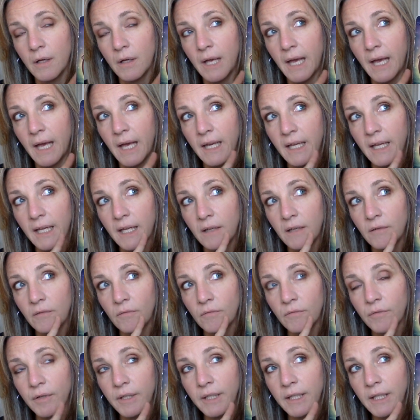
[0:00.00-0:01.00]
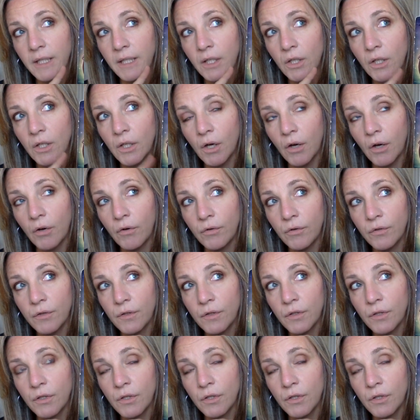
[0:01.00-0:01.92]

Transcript: And it really goes